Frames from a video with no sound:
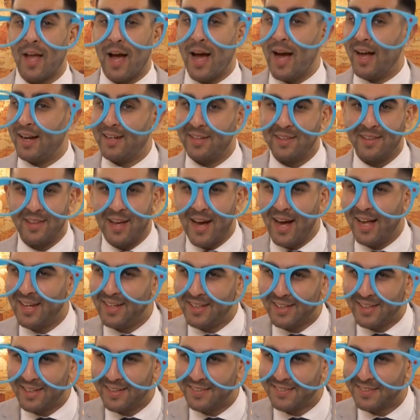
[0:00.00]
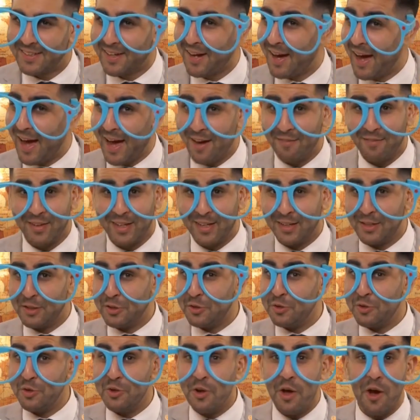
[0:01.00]
Ali the alligator,
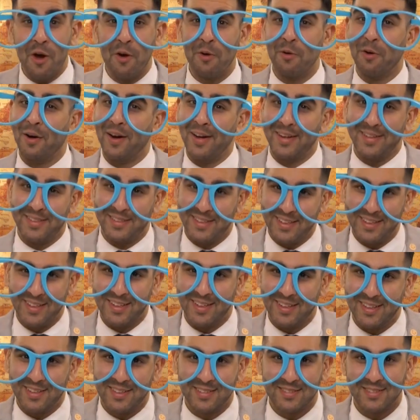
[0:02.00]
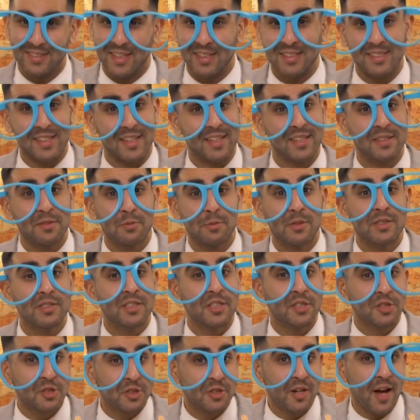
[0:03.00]
having no idea that it was
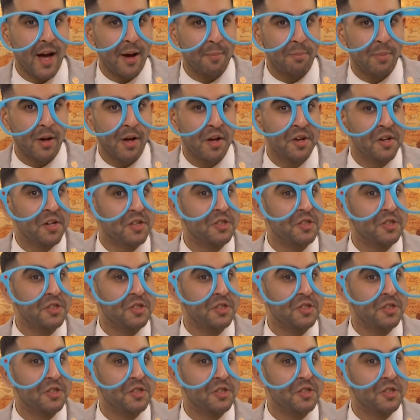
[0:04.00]
a trap,